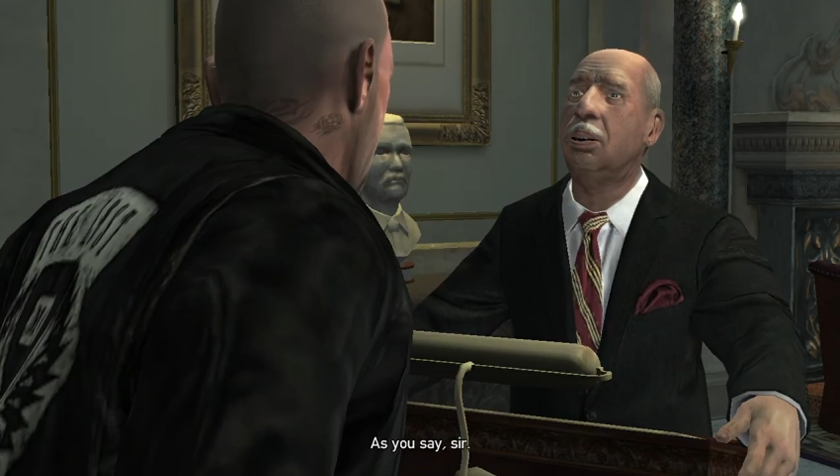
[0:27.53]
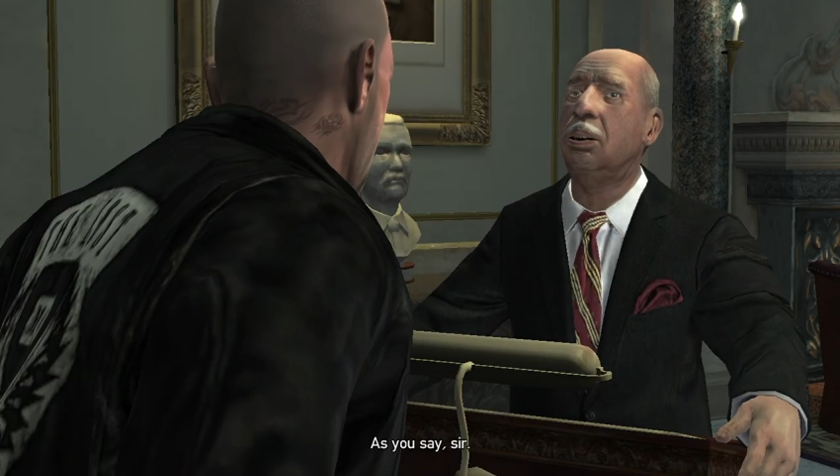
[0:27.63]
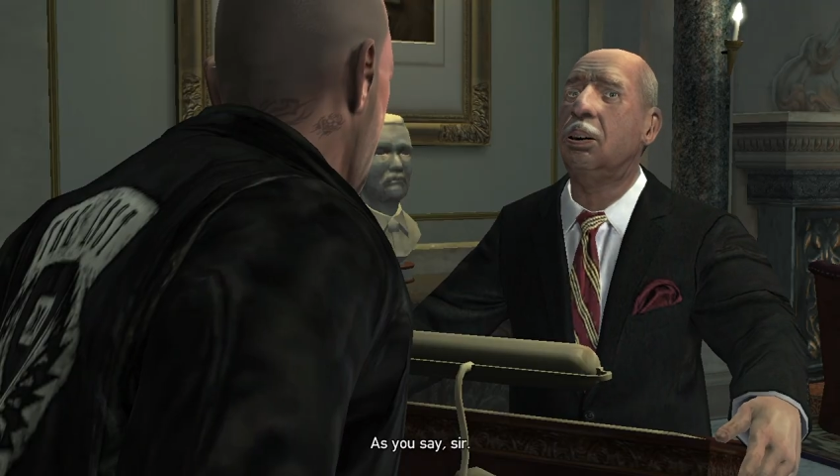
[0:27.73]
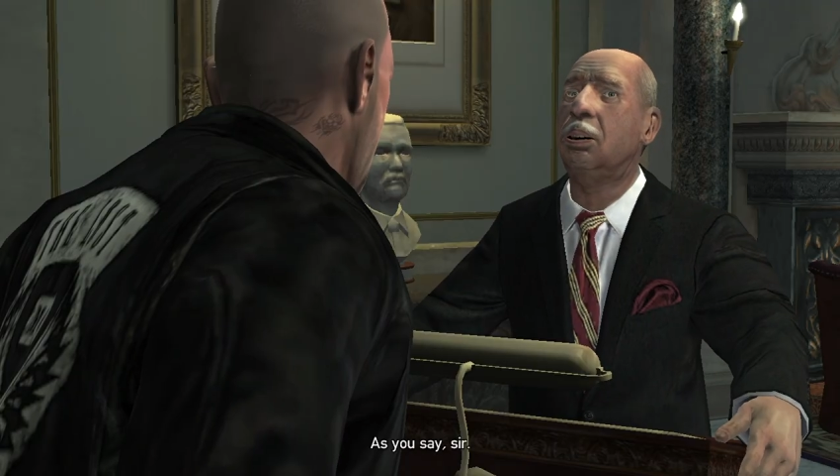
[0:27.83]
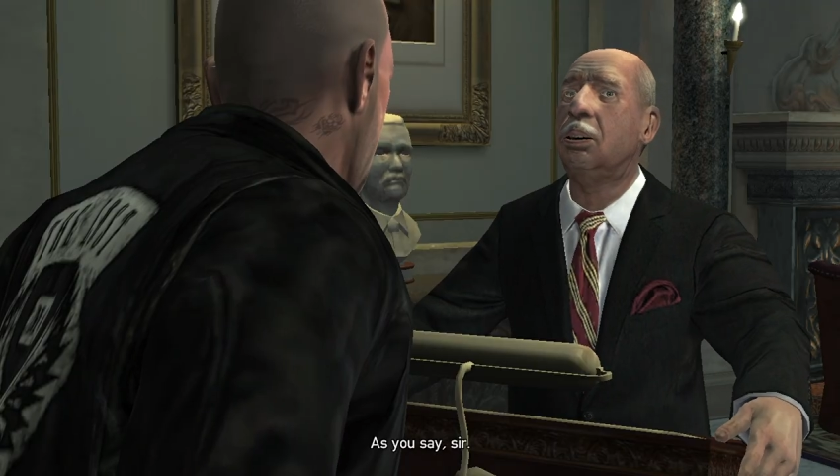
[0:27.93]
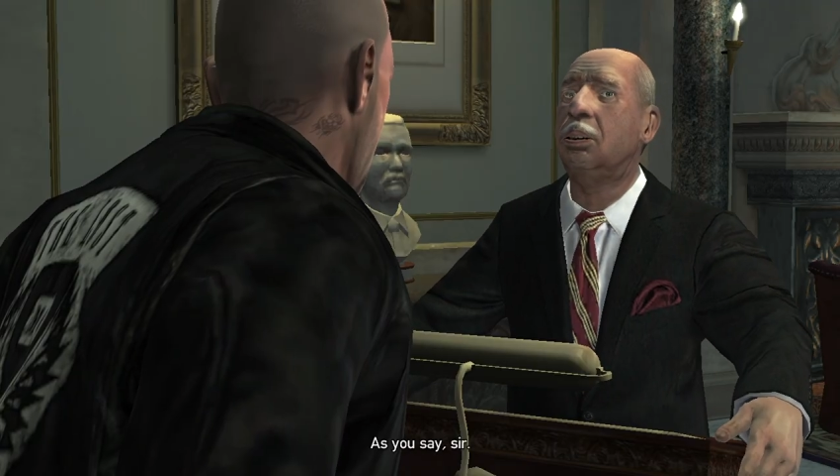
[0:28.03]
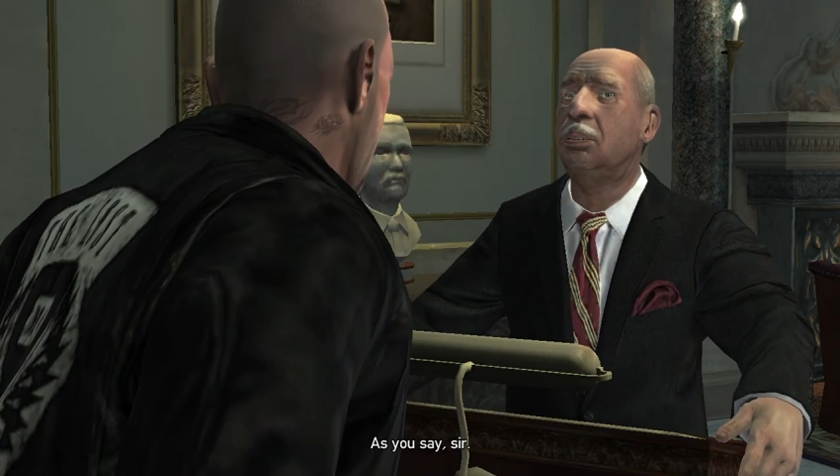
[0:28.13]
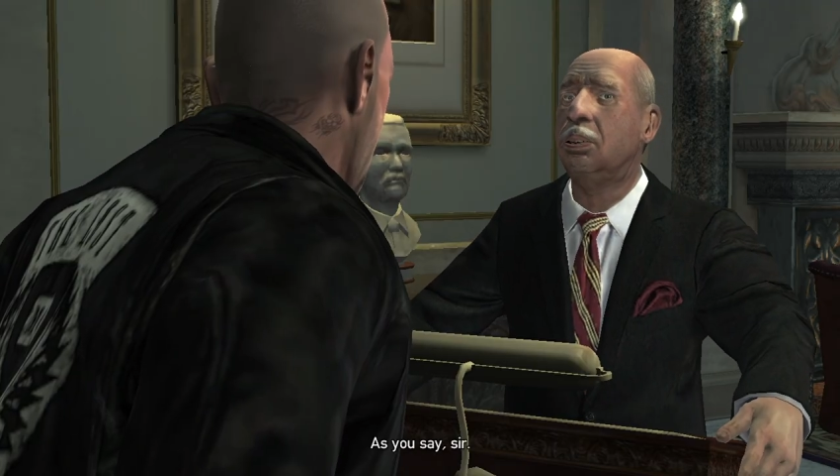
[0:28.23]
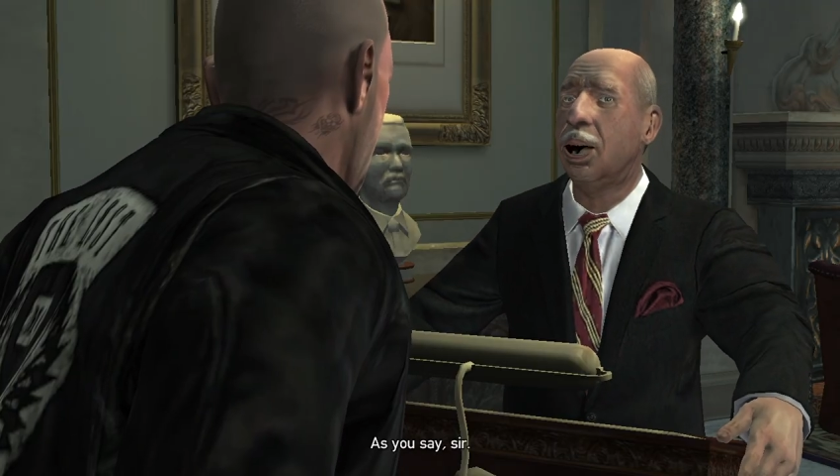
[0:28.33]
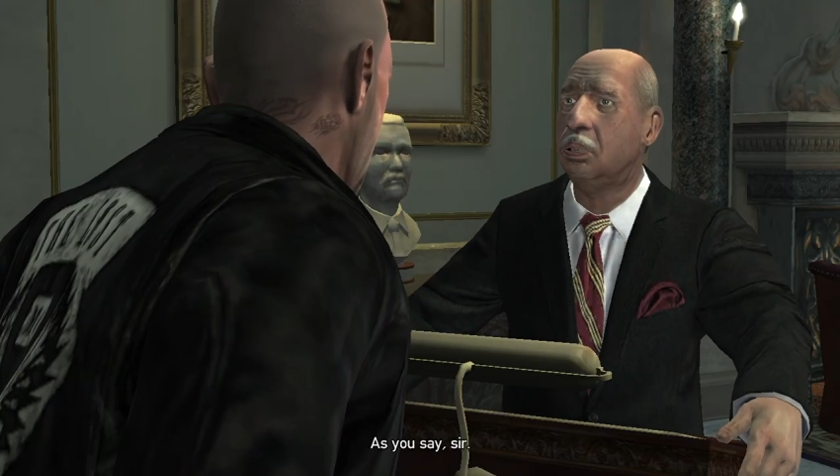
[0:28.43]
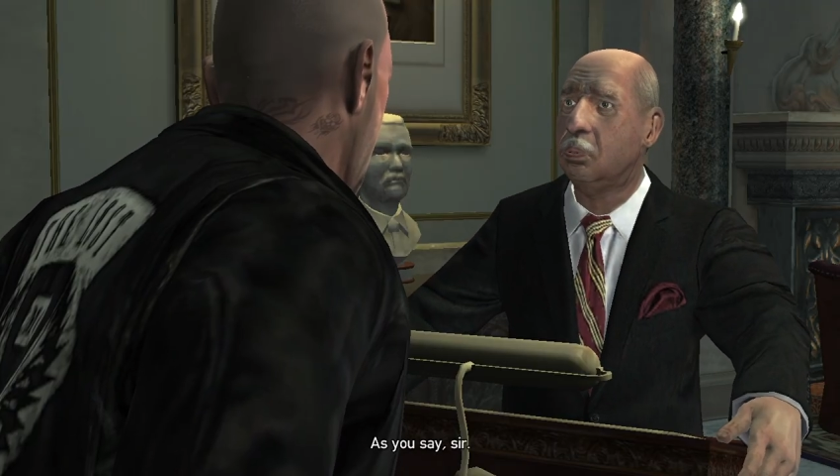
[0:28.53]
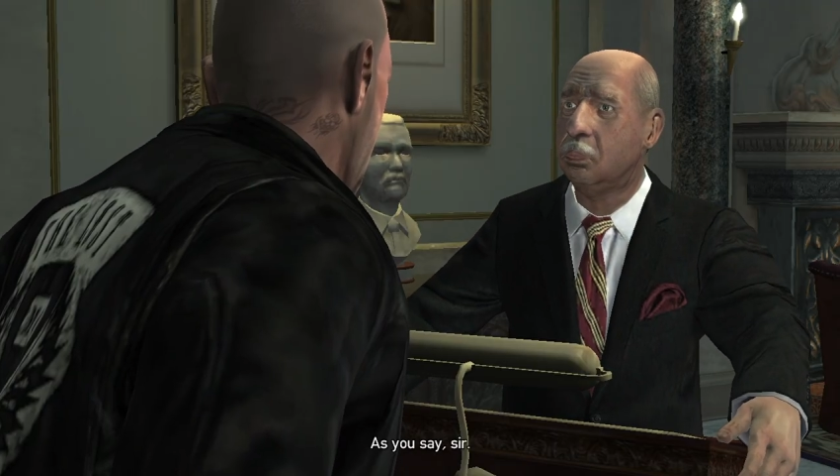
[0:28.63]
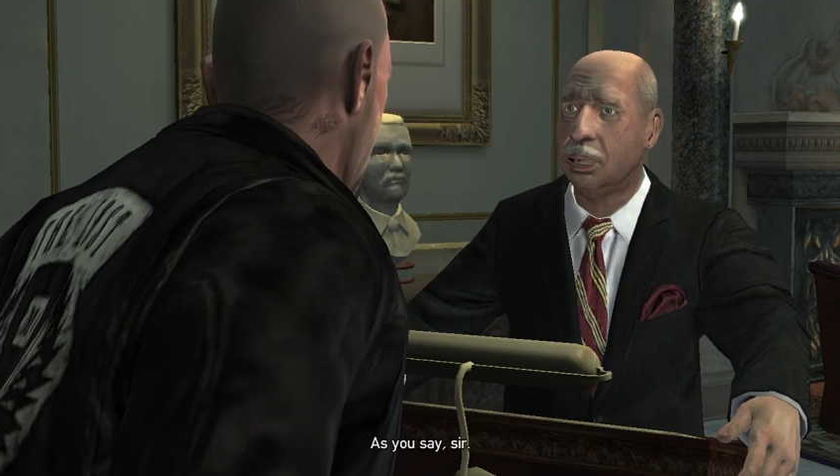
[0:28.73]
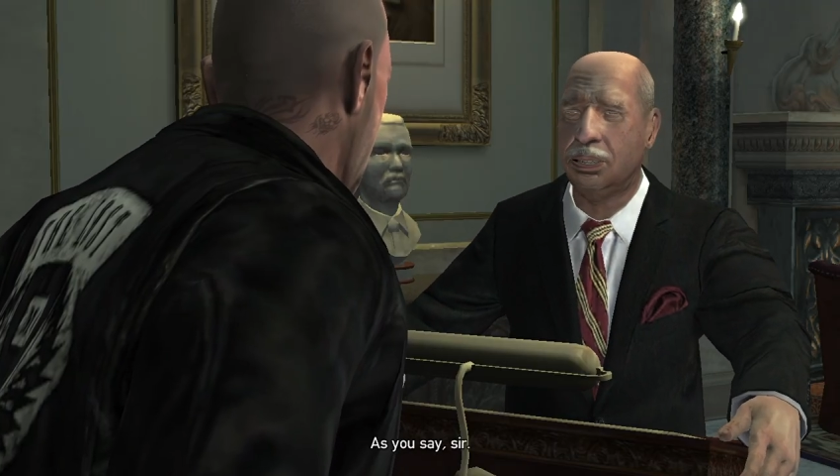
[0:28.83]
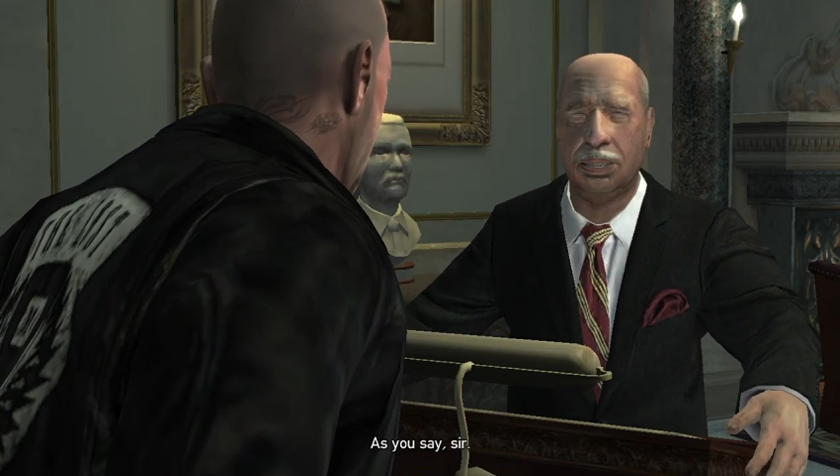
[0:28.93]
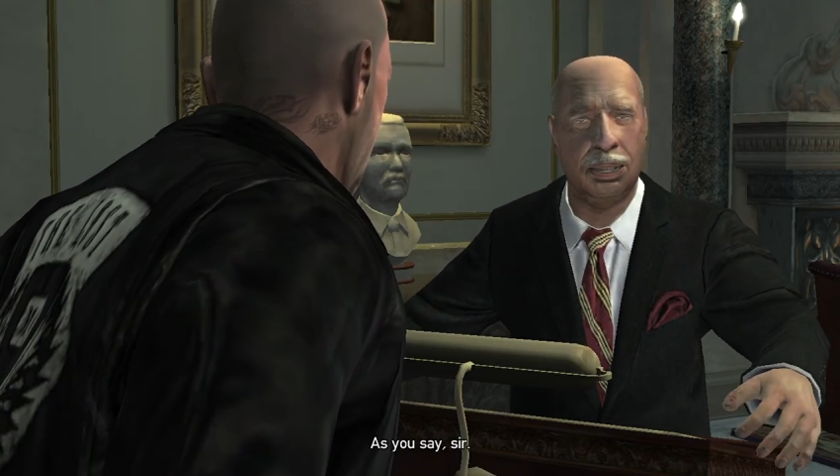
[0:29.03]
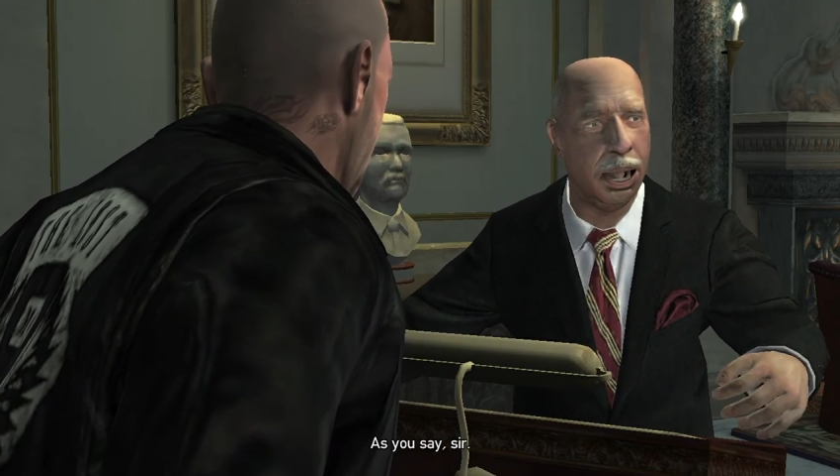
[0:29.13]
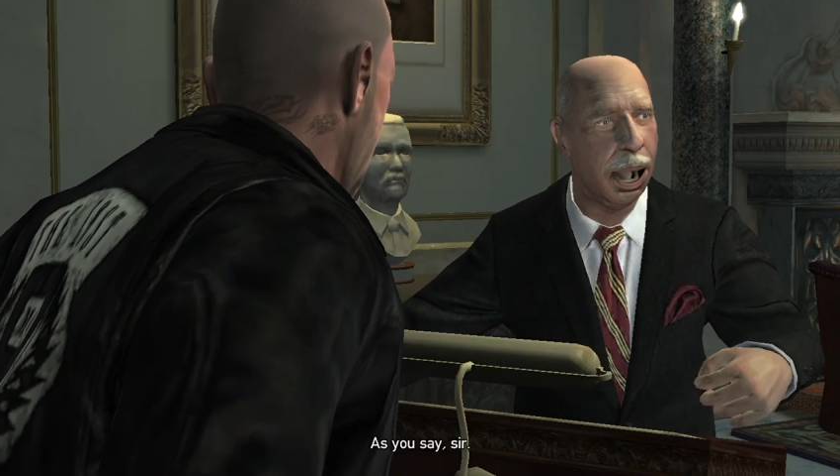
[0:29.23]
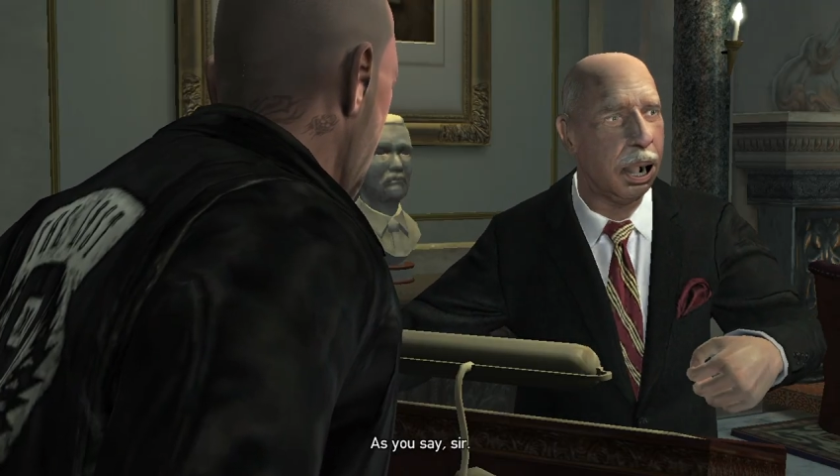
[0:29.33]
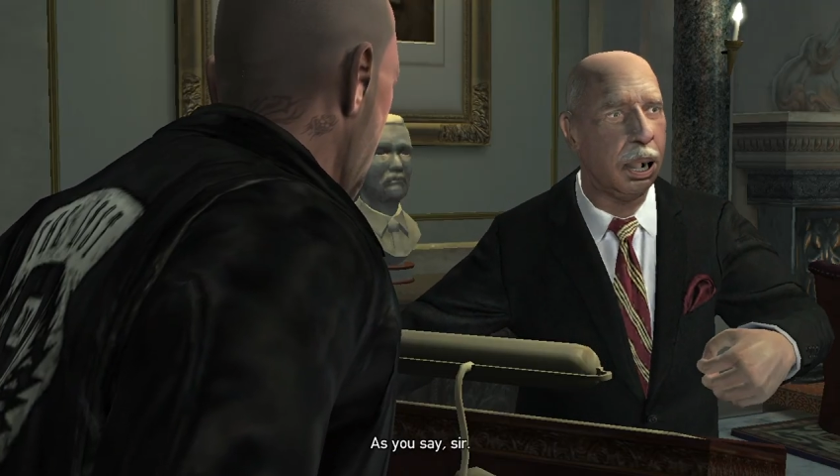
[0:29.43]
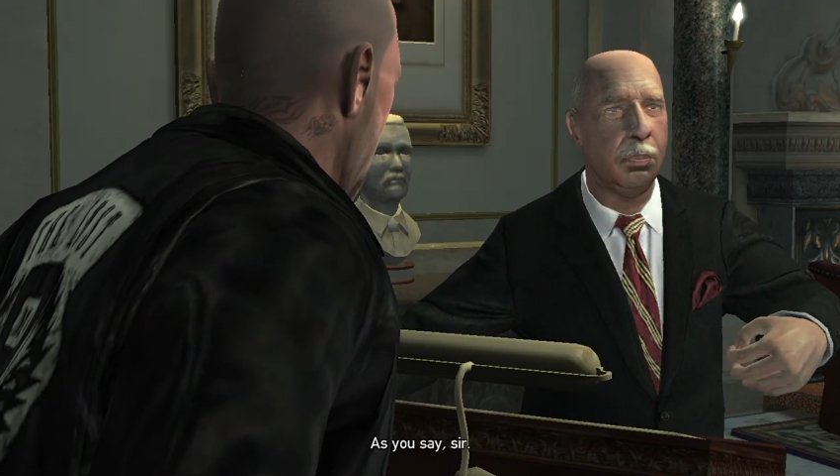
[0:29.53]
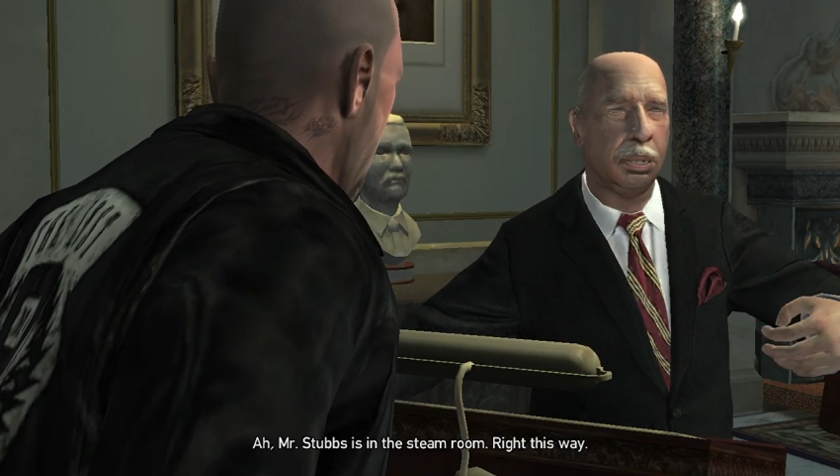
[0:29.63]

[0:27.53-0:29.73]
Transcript: Eh, as you say, sir. Uh, Mr.